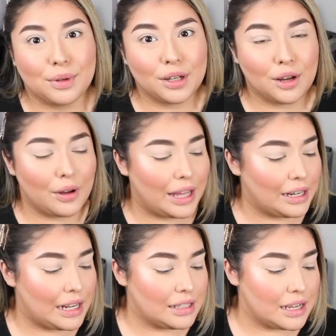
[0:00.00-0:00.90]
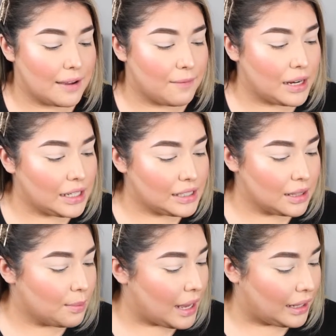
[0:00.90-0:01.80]
going to go ahead and dive right into
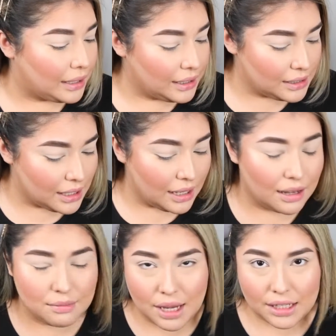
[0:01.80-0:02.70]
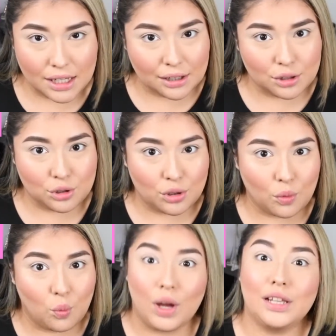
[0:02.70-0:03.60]
the palette. I'm not exactly sure
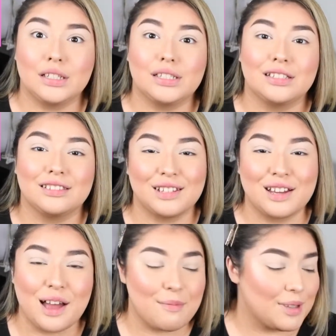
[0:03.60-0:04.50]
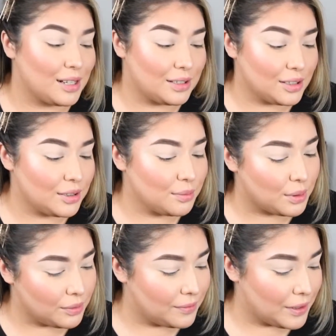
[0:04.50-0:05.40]
what look I'm going to do,
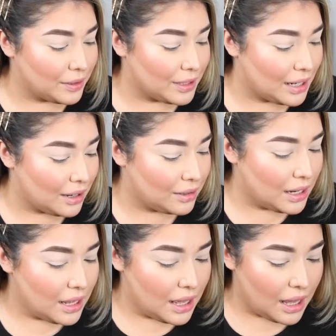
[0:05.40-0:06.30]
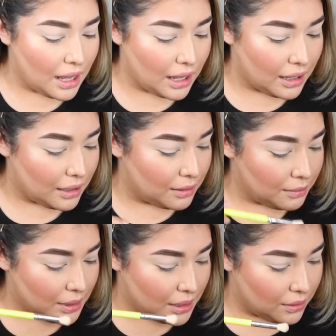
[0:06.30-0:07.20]
but we'll figure that out.
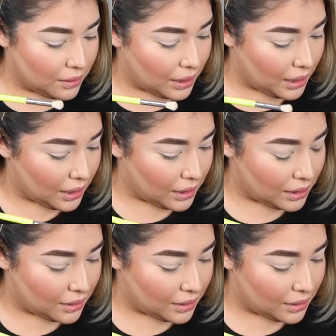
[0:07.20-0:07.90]
Okay.